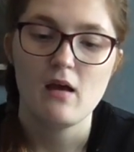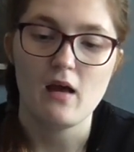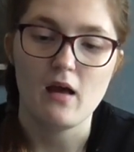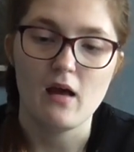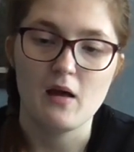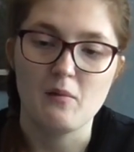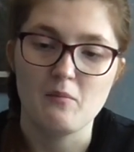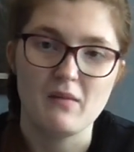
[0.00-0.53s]

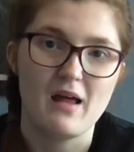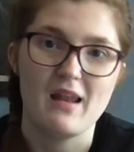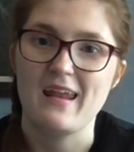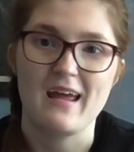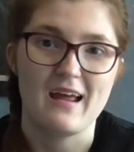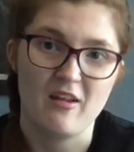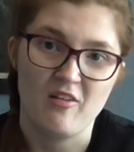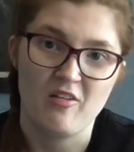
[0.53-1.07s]
um, like
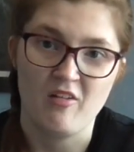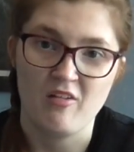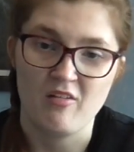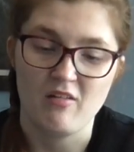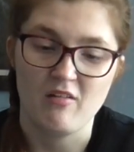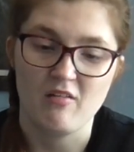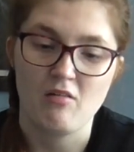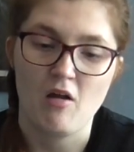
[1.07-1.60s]
necklaces
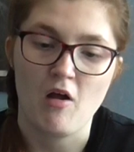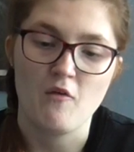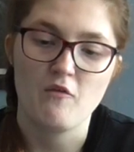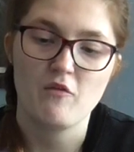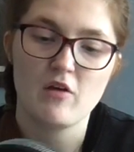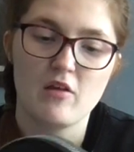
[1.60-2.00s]
and stuff.